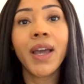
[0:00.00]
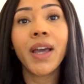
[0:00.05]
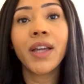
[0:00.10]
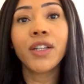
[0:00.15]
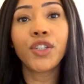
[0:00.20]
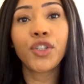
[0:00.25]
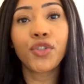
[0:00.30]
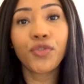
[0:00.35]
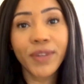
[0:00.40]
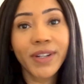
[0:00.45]

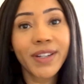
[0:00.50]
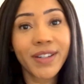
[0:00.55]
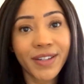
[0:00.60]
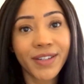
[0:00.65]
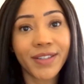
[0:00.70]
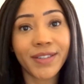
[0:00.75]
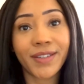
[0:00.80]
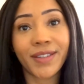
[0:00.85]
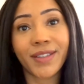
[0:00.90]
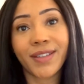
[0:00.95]

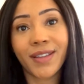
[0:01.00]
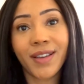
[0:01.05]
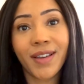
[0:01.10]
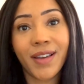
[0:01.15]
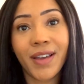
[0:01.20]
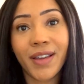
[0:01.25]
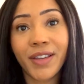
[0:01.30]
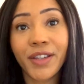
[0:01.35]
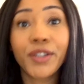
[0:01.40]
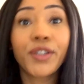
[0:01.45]
triggers.
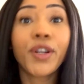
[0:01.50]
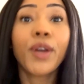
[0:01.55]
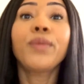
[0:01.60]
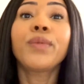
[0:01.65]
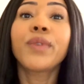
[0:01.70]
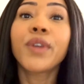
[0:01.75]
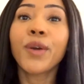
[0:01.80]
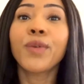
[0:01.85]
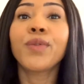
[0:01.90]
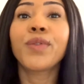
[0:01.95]
You
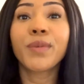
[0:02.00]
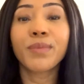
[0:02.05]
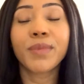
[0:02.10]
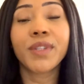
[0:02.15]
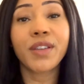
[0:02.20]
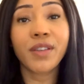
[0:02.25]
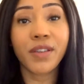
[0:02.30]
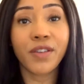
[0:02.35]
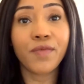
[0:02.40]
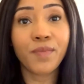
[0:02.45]
don't know them
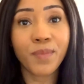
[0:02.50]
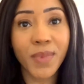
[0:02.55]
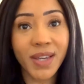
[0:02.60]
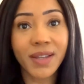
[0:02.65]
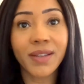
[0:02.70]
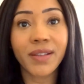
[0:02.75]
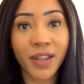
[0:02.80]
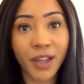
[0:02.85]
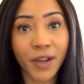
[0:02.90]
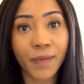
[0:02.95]
till you
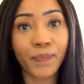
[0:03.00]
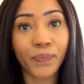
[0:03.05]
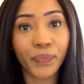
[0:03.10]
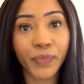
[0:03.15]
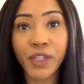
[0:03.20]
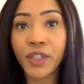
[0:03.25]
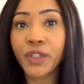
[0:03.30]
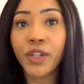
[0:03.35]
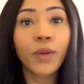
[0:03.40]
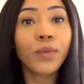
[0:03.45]
meet them.
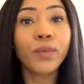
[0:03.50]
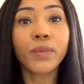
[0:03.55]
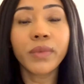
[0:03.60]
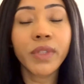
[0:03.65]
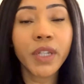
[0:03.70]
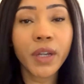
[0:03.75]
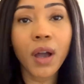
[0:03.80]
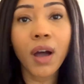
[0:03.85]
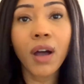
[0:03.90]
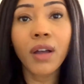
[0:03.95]
You
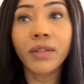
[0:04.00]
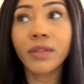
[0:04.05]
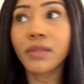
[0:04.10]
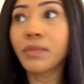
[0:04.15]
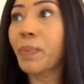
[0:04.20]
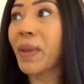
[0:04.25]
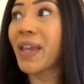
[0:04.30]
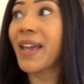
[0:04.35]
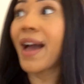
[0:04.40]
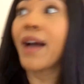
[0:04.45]

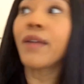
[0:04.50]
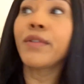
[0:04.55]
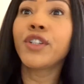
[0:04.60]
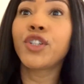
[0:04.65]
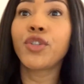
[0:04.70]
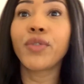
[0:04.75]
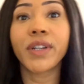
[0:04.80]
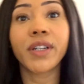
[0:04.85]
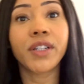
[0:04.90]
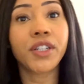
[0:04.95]
can't pick out your
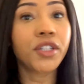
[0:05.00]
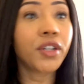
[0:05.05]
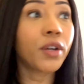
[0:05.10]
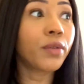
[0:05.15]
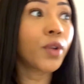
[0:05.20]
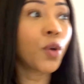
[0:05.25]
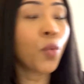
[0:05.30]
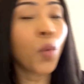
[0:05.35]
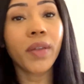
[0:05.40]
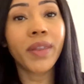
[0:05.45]
triggers. You
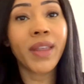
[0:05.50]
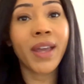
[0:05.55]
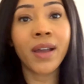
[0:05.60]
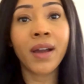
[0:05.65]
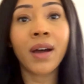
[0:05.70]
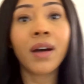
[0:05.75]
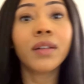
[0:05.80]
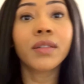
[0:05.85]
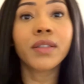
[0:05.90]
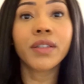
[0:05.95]
don't know what they
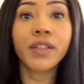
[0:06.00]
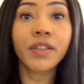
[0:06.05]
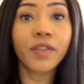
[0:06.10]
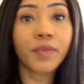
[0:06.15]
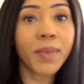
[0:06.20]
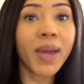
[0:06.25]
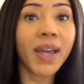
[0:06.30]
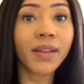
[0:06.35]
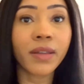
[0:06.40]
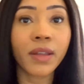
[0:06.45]
are till you've
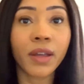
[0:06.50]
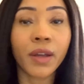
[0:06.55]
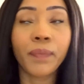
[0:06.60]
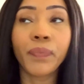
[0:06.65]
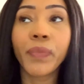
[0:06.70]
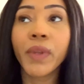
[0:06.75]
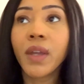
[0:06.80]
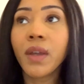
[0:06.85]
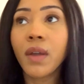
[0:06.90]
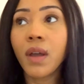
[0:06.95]
met
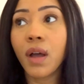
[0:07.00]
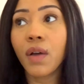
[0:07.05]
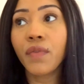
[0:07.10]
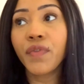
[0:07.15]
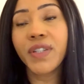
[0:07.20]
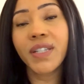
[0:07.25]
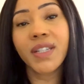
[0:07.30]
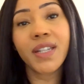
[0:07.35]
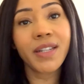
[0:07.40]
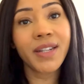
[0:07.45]
them.
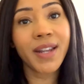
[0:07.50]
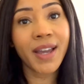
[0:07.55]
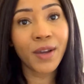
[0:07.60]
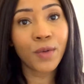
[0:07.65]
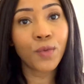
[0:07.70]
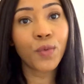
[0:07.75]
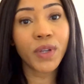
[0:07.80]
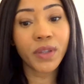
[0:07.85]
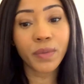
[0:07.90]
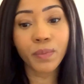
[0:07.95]
Obviously
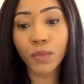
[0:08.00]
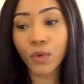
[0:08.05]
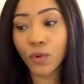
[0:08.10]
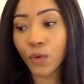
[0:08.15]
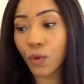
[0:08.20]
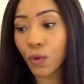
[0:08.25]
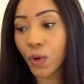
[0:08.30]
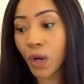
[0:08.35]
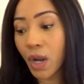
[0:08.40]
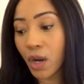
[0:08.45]
now, with
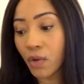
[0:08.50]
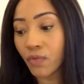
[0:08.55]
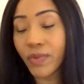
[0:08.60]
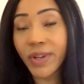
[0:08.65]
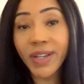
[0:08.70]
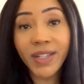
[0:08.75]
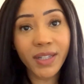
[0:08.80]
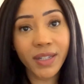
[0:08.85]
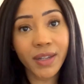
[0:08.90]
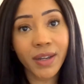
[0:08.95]
more
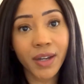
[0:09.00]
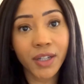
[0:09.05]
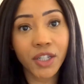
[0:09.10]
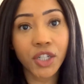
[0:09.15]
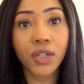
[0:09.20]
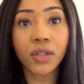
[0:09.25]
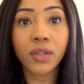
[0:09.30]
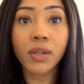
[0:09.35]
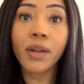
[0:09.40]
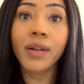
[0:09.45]

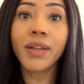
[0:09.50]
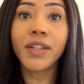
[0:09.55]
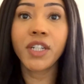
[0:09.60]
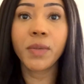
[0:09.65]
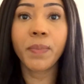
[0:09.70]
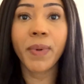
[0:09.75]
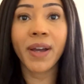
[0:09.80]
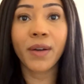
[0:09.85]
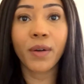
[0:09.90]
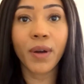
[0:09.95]
research and knowledge
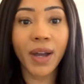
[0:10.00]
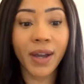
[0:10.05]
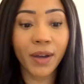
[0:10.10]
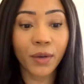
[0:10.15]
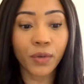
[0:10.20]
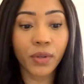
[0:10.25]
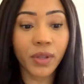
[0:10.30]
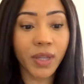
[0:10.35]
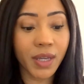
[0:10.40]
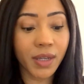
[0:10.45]
about
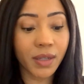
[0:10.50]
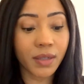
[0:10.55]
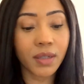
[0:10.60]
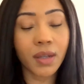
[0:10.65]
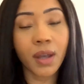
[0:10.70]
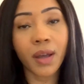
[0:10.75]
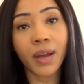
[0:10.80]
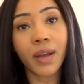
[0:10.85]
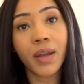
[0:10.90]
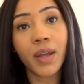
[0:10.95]
how
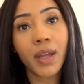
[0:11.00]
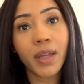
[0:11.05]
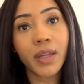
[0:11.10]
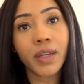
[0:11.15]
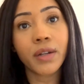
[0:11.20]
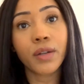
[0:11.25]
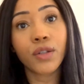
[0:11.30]
things are, you know,